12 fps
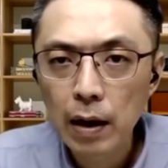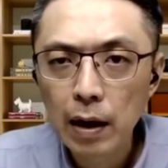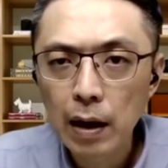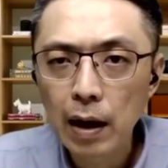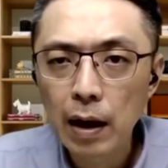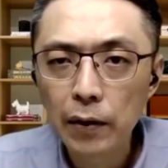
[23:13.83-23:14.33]

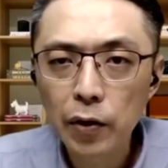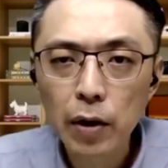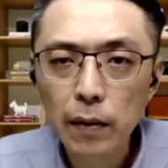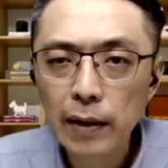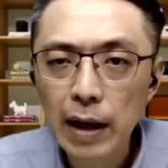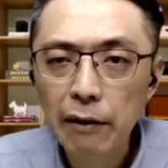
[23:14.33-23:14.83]

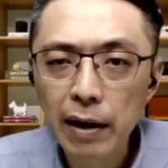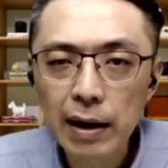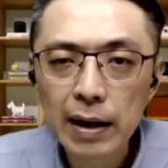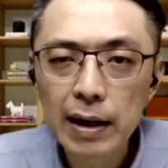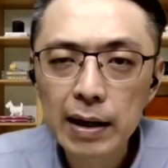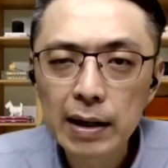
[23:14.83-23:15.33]
not
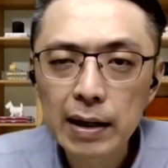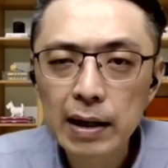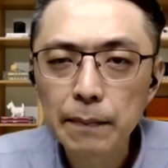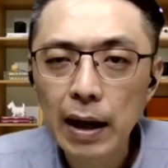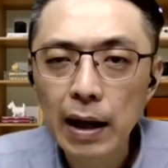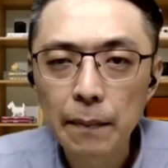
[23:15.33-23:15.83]
directly nearby,